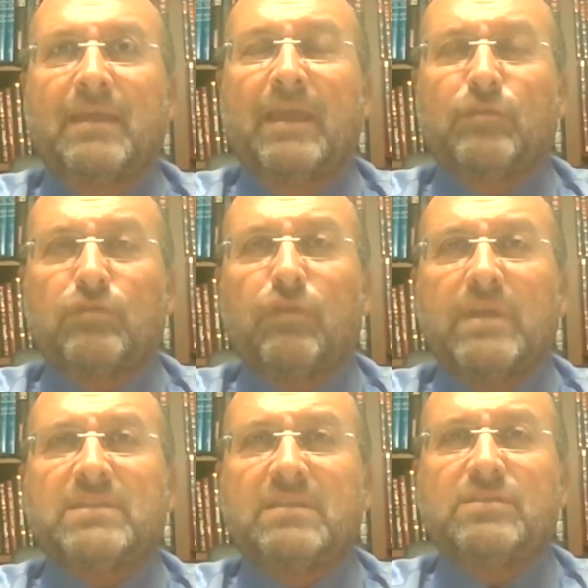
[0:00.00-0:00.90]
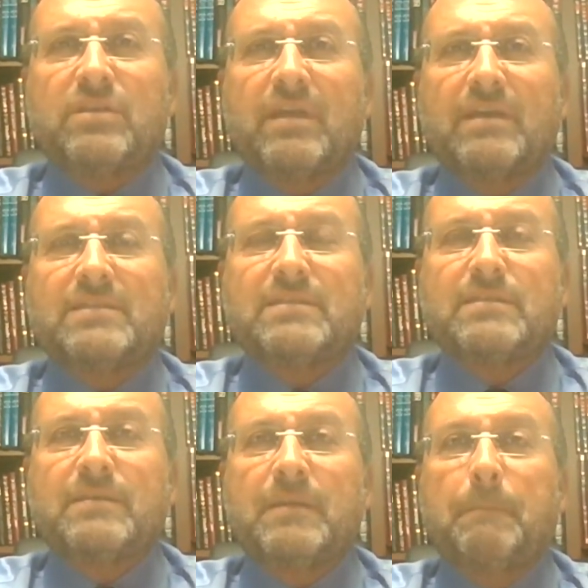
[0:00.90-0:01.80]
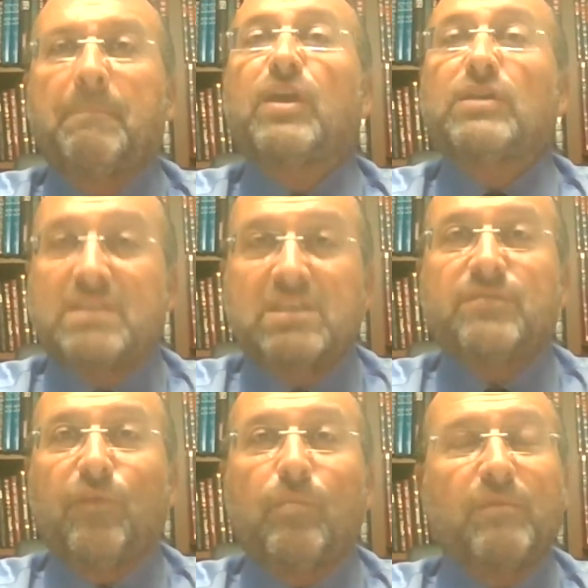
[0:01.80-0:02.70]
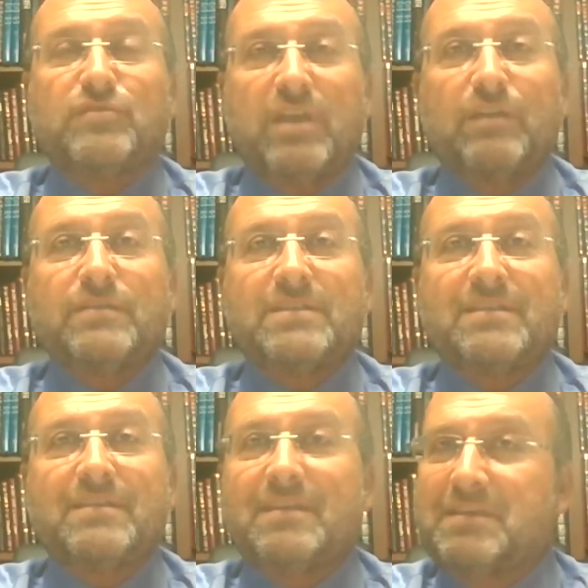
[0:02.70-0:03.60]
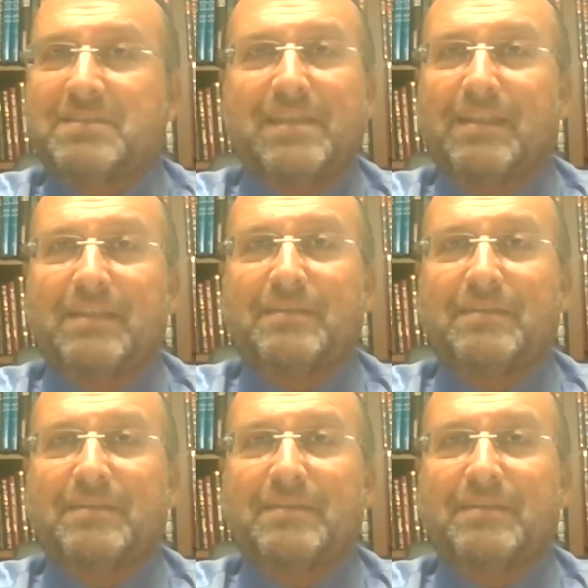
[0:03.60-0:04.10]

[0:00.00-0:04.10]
And the Torah is teaching us, because this form of jealousy is deadly.